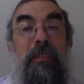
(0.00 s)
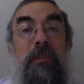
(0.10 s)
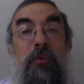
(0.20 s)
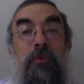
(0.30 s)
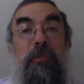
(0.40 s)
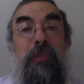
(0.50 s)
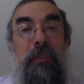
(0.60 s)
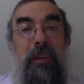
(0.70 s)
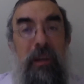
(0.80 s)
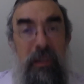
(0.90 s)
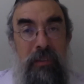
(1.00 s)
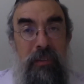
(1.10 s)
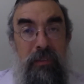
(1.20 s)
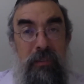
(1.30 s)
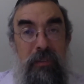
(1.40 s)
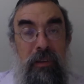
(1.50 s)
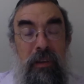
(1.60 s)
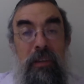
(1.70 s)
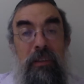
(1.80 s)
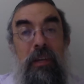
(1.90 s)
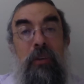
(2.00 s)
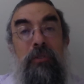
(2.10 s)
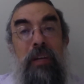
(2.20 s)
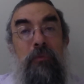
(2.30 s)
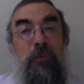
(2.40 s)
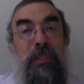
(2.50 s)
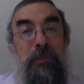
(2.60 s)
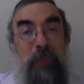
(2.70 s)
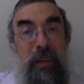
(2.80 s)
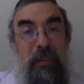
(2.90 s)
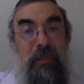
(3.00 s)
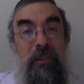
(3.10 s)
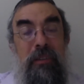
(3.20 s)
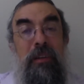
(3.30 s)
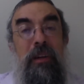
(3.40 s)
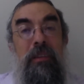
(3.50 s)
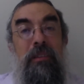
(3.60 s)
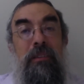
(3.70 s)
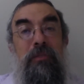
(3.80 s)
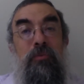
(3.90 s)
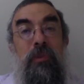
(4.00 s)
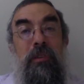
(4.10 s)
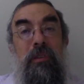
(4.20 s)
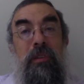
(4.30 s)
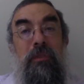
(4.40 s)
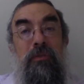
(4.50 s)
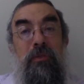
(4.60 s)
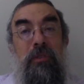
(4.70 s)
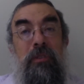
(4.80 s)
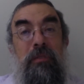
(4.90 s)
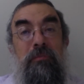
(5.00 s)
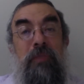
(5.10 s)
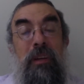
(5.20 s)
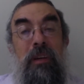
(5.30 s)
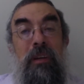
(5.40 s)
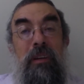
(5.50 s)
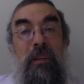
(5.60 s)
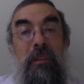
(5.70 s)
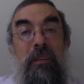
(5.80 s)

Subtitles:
being that they were also very honest, they could not respect their colleagues when they saw them